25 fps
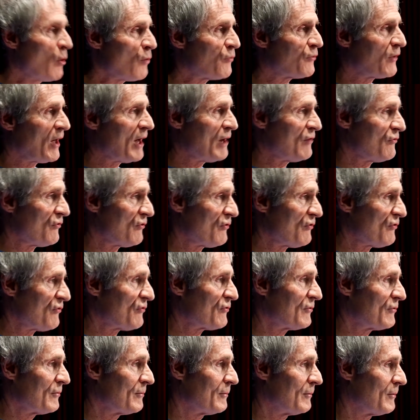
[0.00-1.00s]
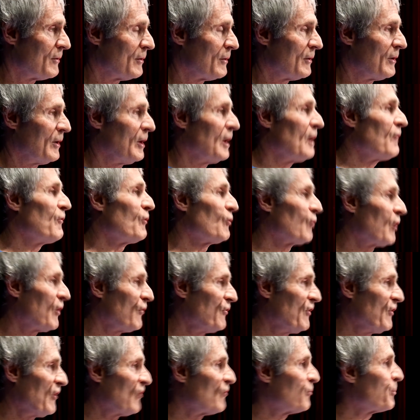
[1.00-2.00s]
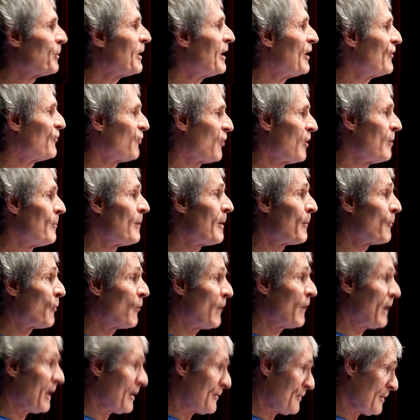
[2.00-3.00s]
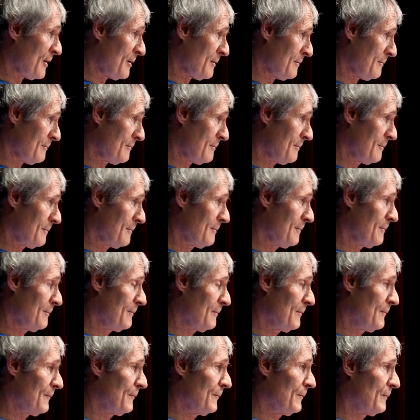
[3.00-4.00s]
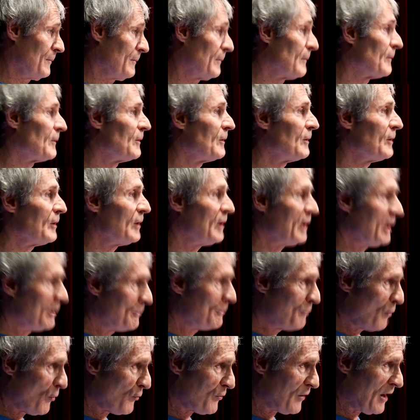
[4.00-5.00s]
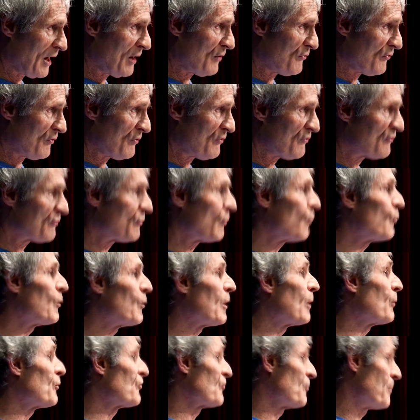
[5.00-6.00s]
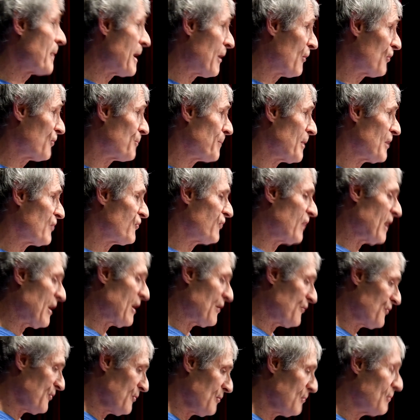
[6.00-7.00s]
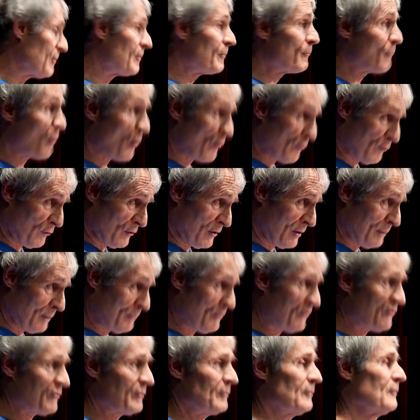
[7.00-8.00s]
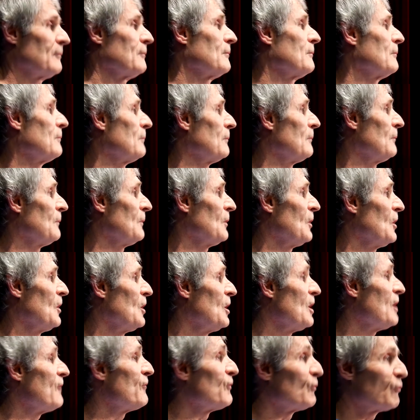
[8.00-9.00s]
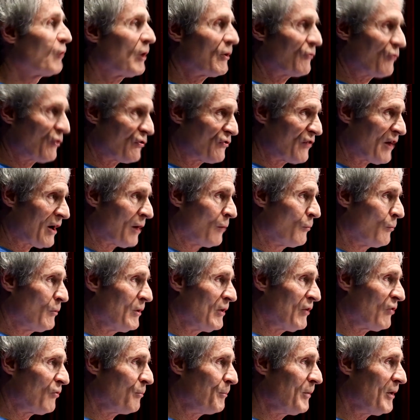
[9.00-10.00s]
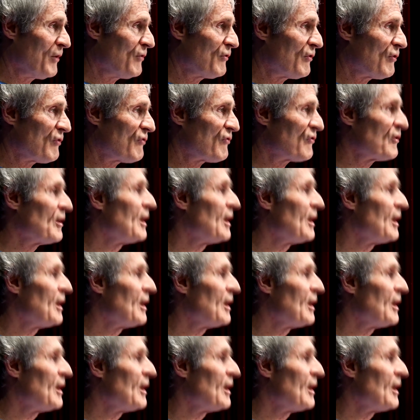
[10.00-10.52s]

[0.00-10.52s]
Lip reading: cases, if you look at the explanatory memoranda, in both cases, where it was abolished by statute, both limbs, if you look at the second reading speeches,